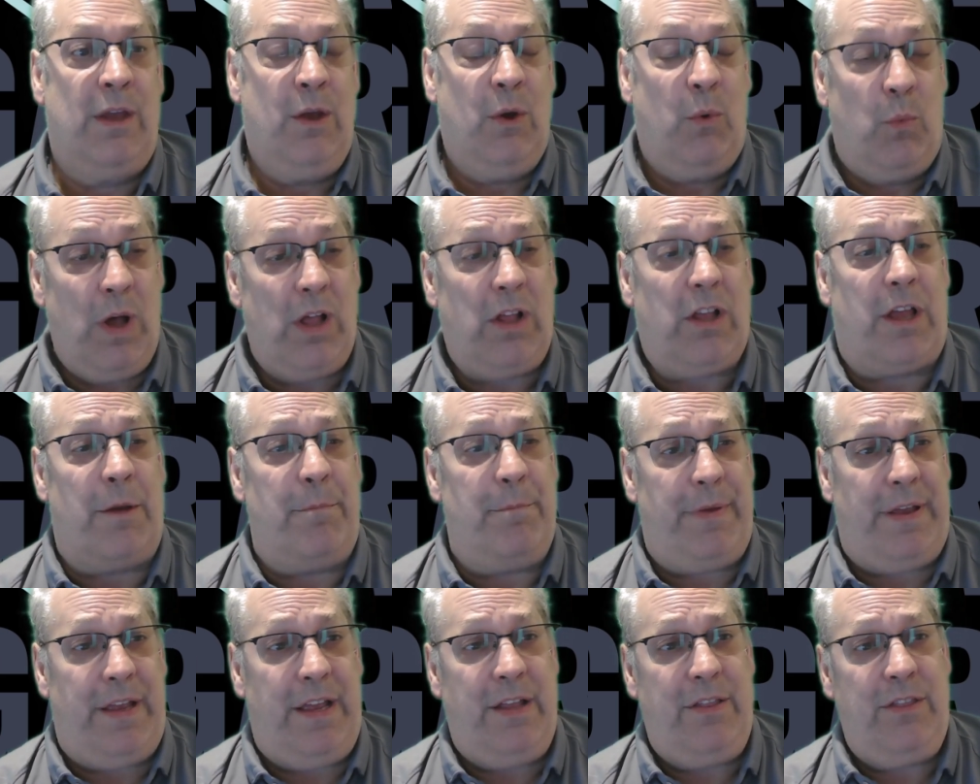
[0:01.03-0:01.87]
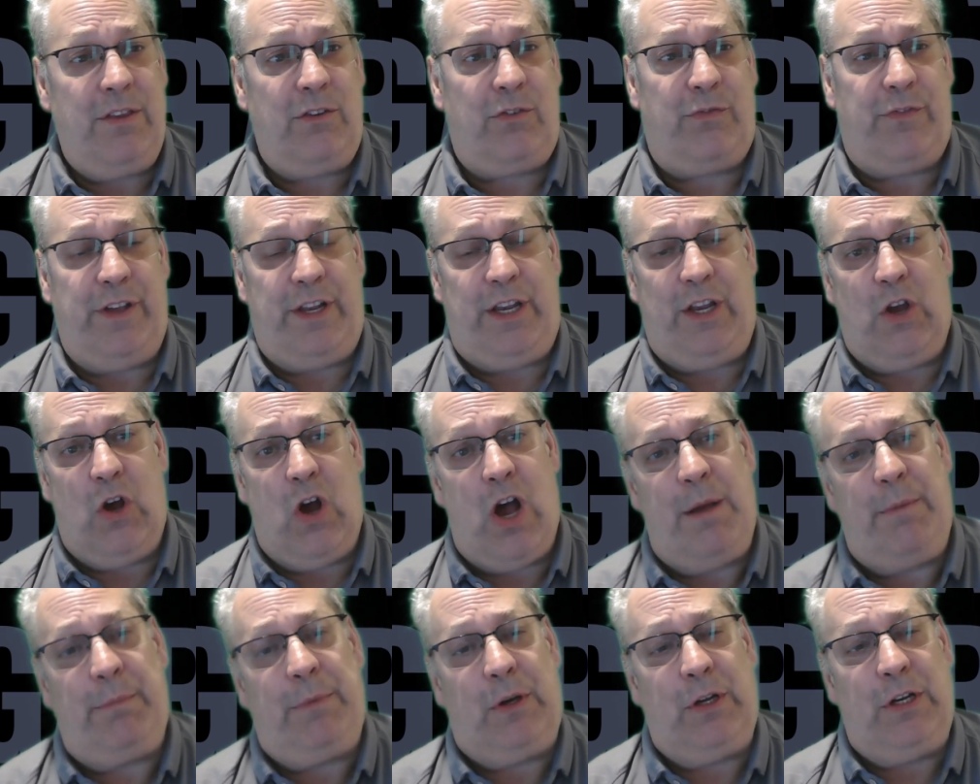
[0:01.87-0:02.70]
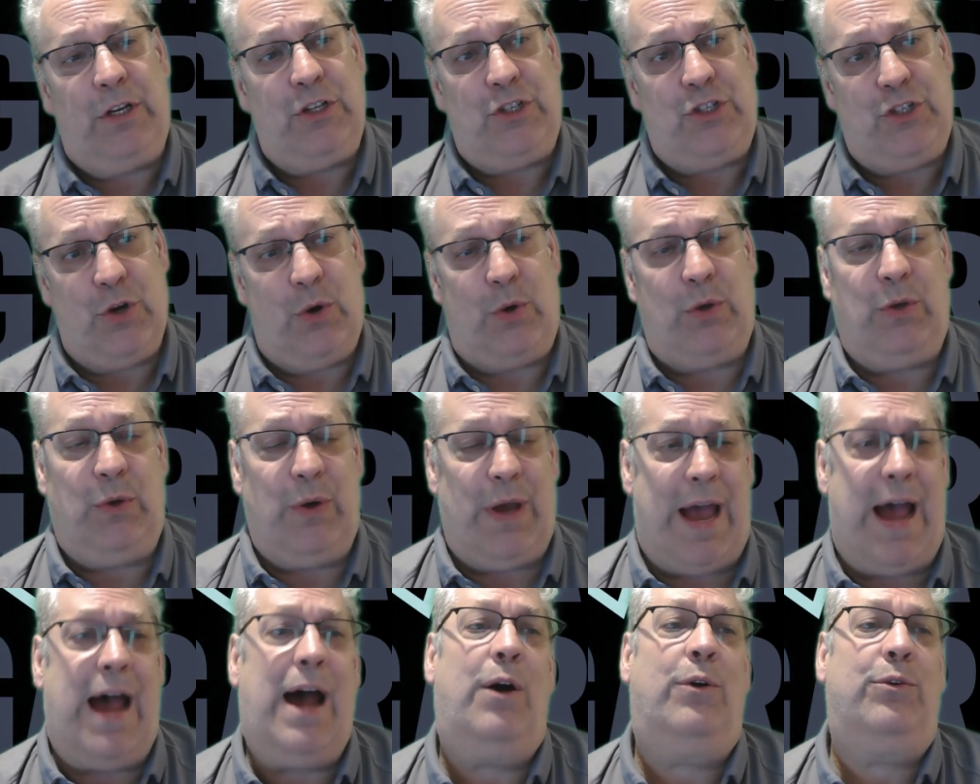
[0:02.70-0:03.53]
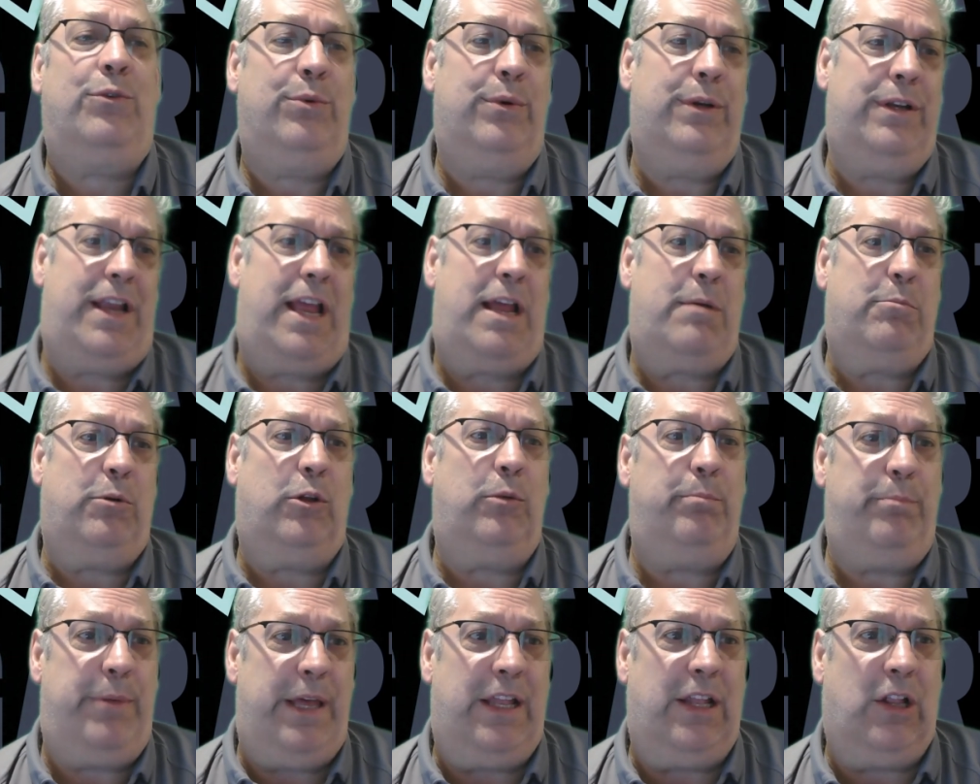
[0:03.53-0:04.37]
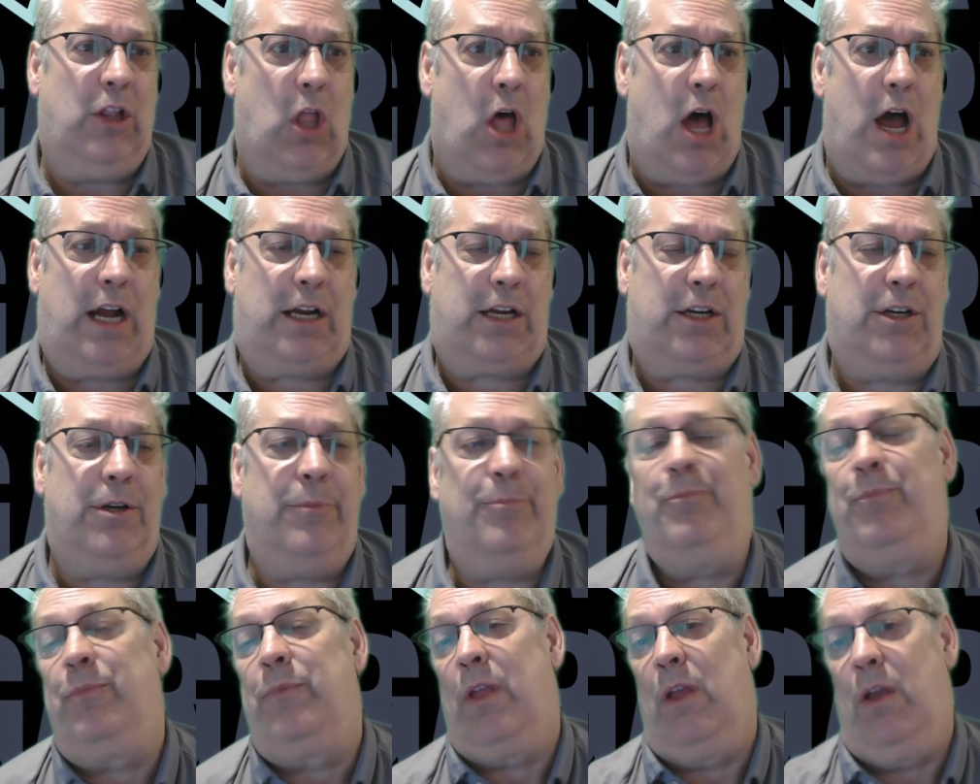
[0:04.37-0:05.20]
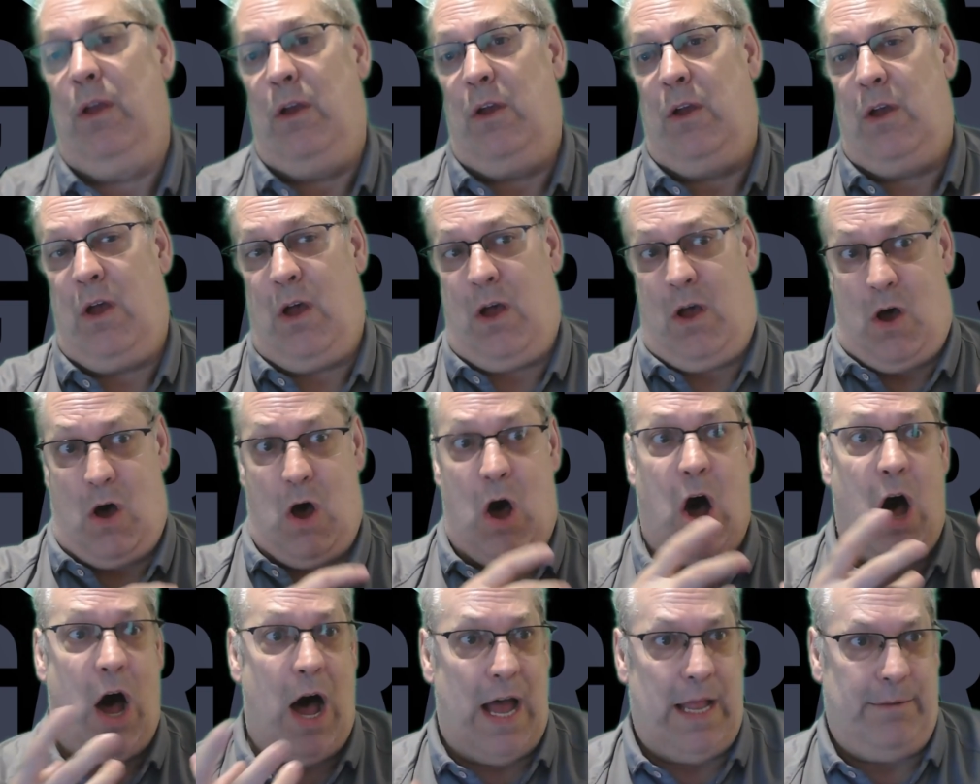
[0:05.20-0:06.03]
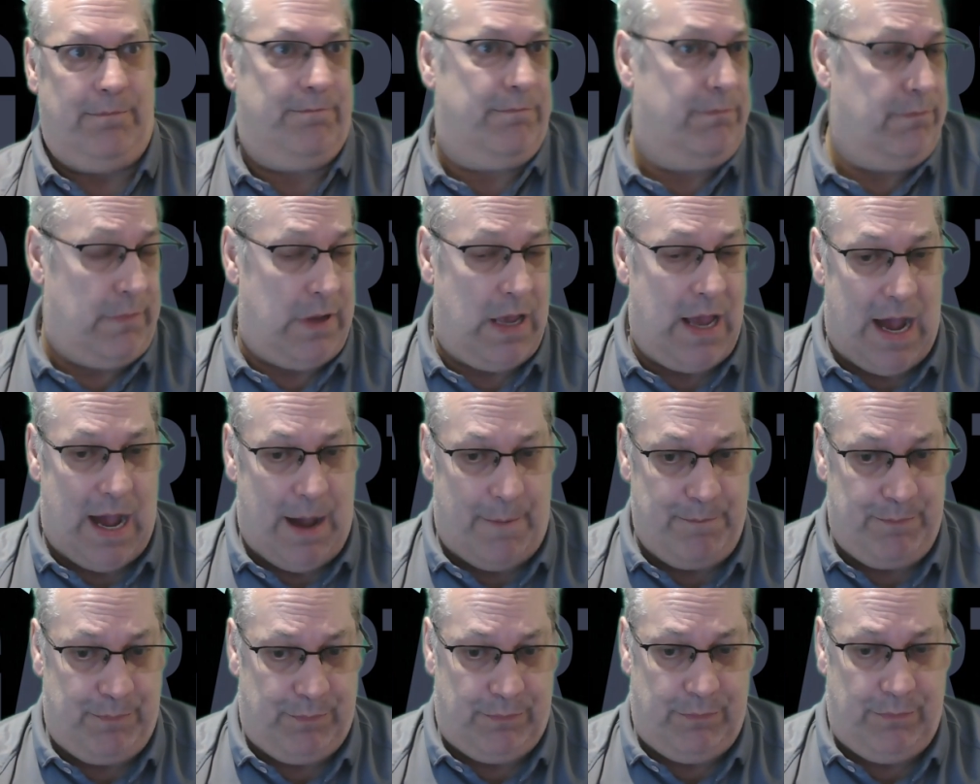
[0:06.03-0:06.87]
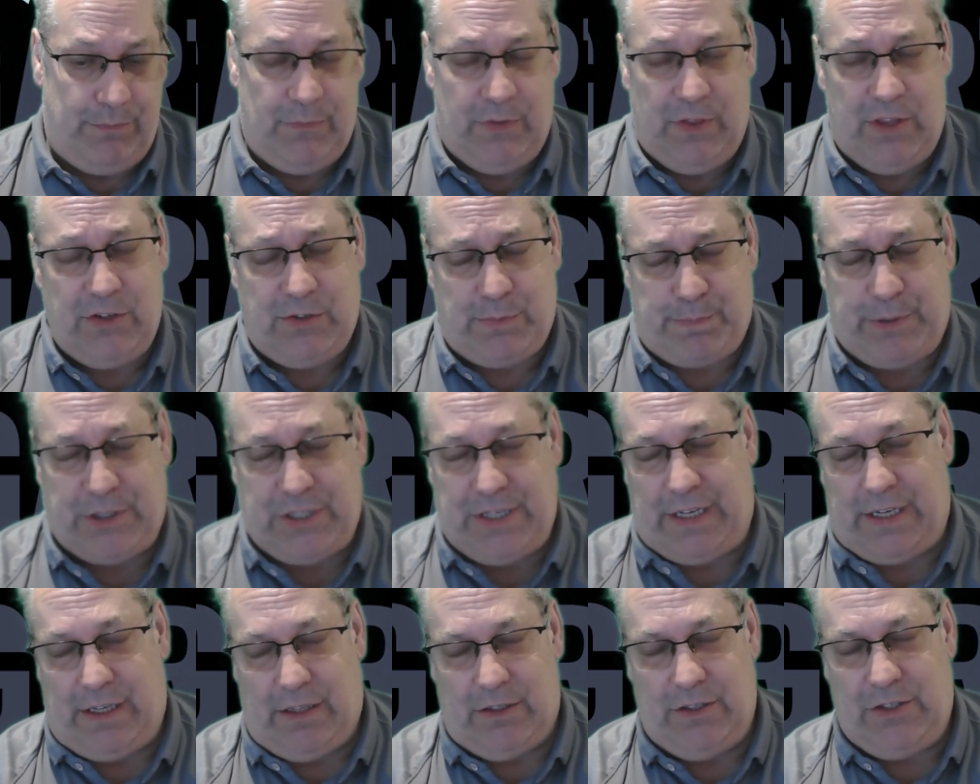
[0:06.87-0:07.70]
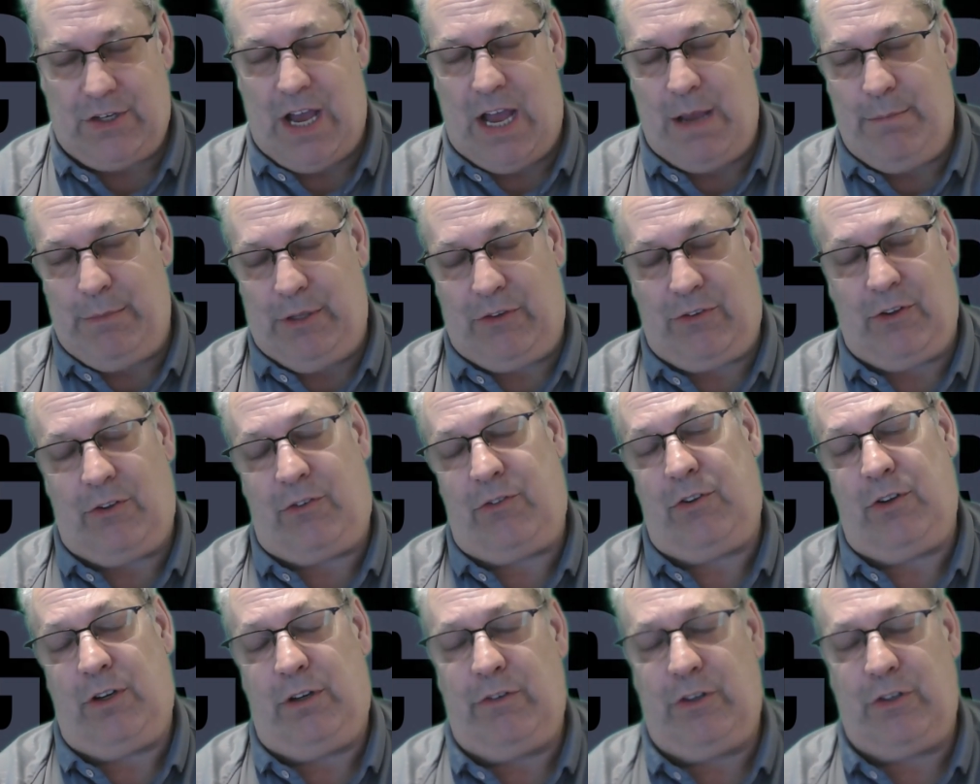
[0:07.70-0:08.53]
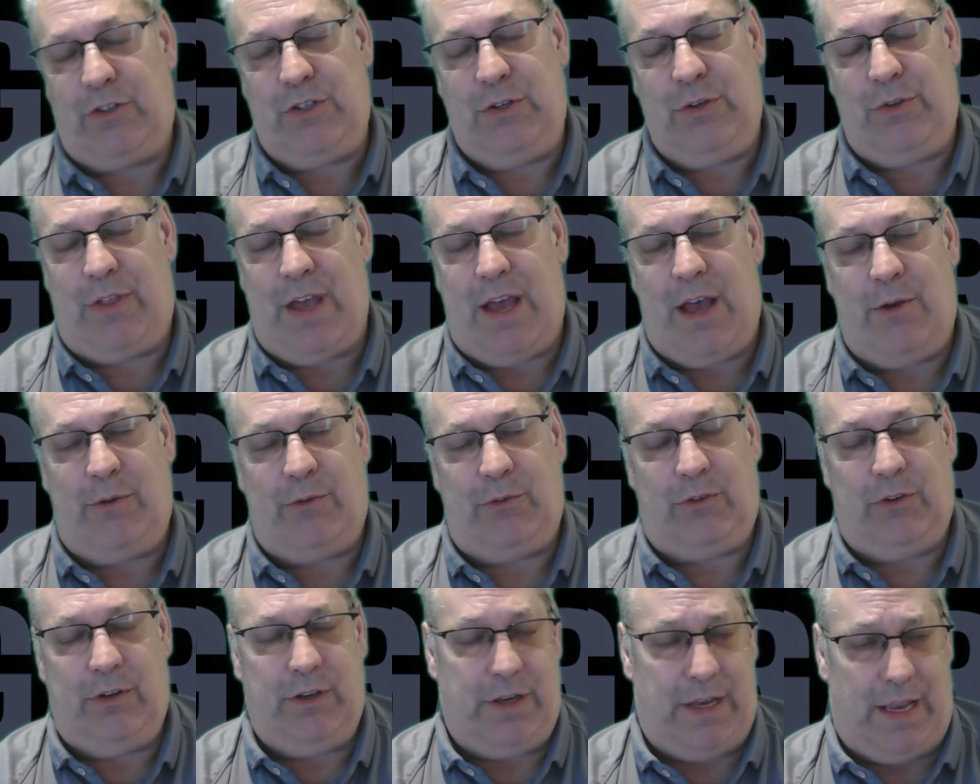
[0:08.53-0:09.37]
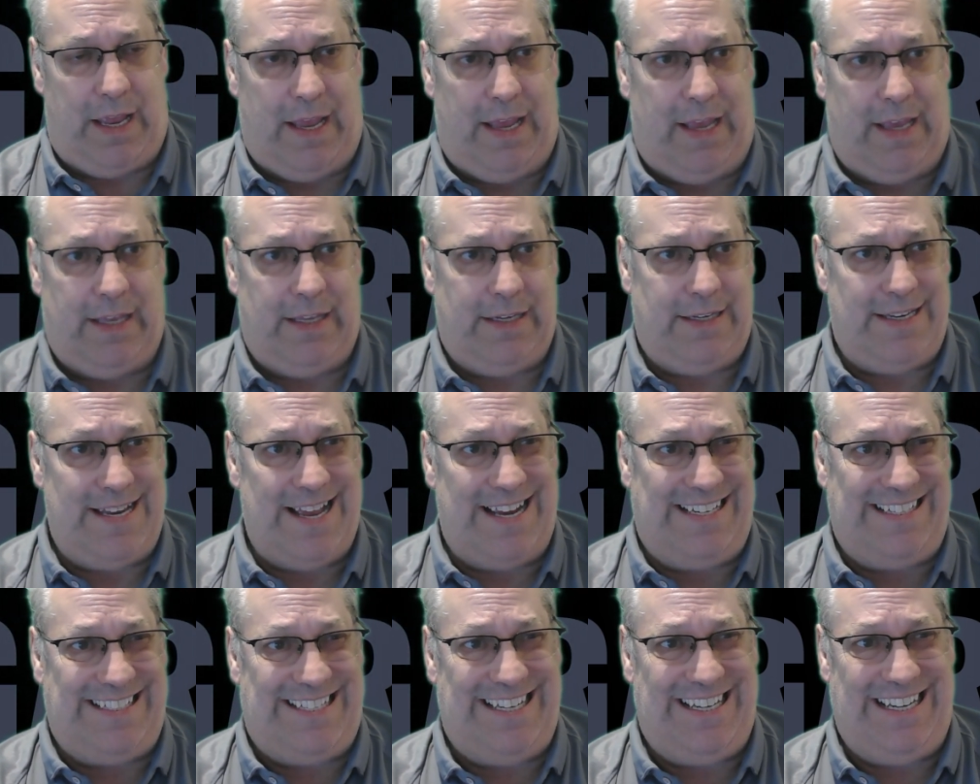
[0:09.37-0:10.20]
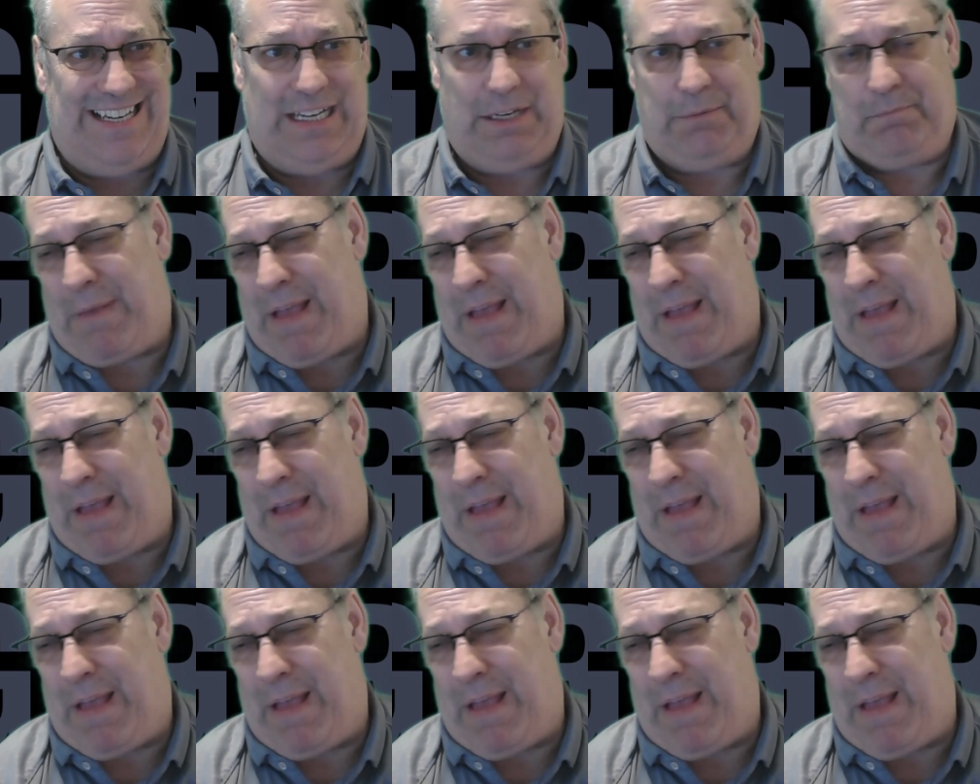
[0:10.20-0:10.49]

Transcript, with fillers: Welcome. In this video, I'm going to show you how to enable BitLocker on um, this particular time. It's a Server 2019.